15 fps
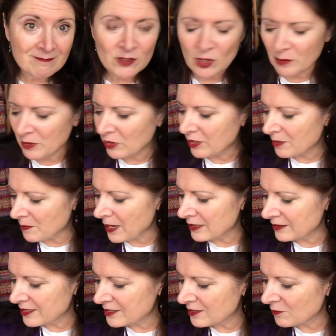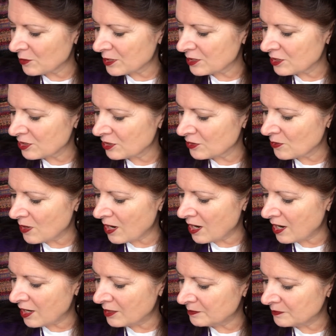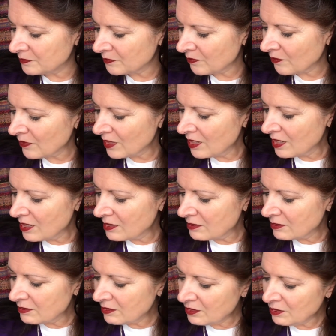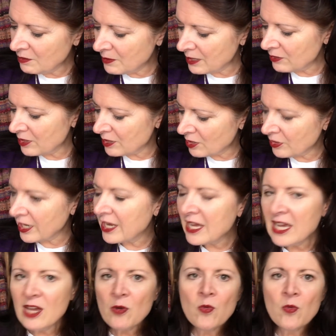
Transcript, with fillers: So let me look at my list of what to do. Um, yeah, background. Okay.